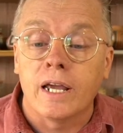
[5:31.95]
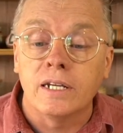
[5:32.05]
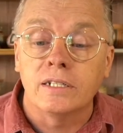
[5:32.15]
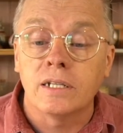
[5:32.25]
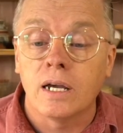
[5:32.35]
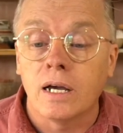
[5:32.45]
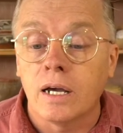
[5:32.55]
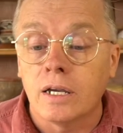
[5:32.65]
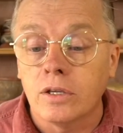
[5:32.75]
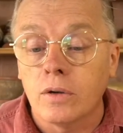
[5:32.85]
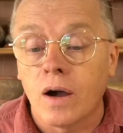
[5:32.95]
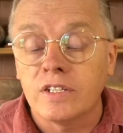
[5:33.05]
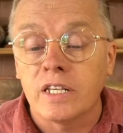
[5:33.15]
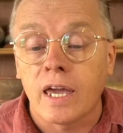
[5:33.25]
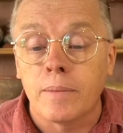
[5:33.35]
Because uh, you
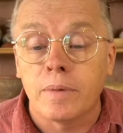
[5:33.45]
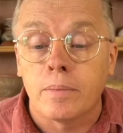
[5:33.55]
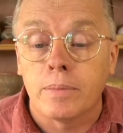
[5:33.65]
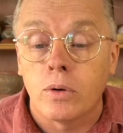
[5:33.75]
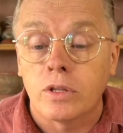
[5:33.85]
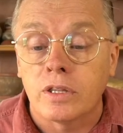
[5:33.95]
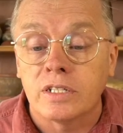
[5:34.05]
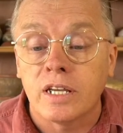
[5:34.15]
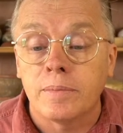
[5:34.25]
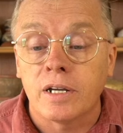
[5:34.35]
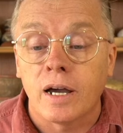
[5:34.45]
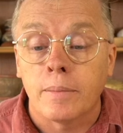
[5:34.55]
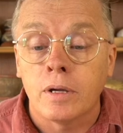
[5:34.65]
obviously can't be in both at the same time.